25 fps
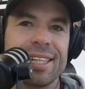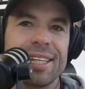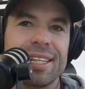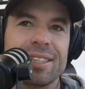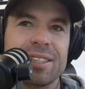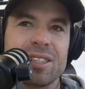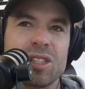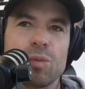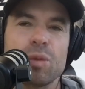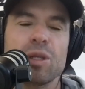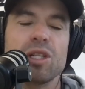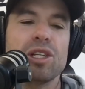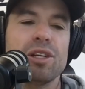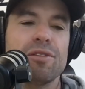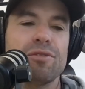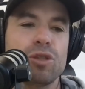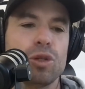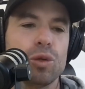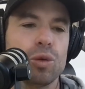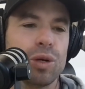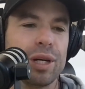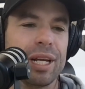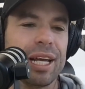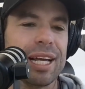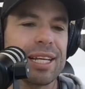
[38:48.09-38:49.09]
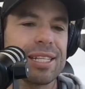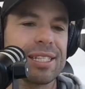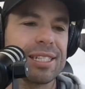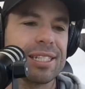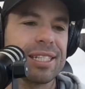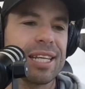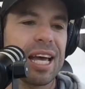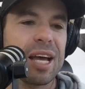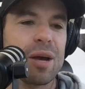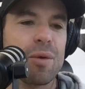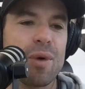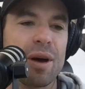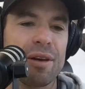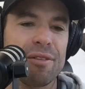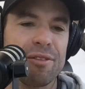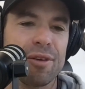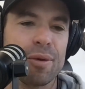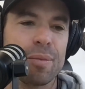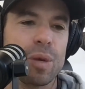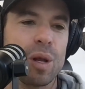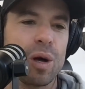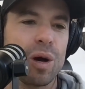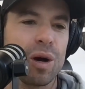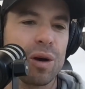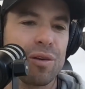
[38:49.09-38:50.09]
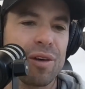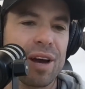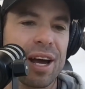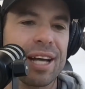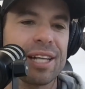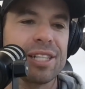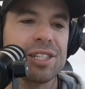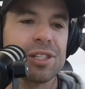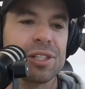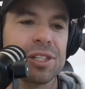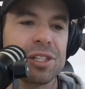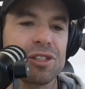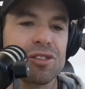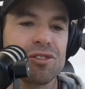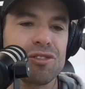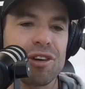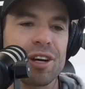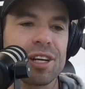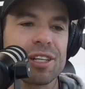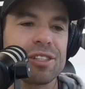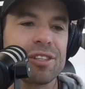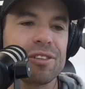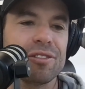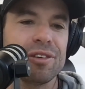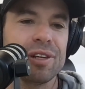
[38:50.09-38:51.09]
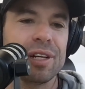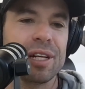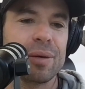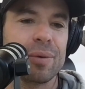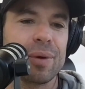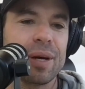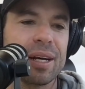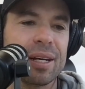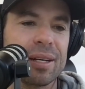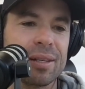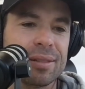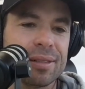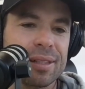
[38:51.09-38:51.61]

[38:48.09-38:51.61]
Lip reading: and especially if Geordie has to take one from long range and he strikes it really well.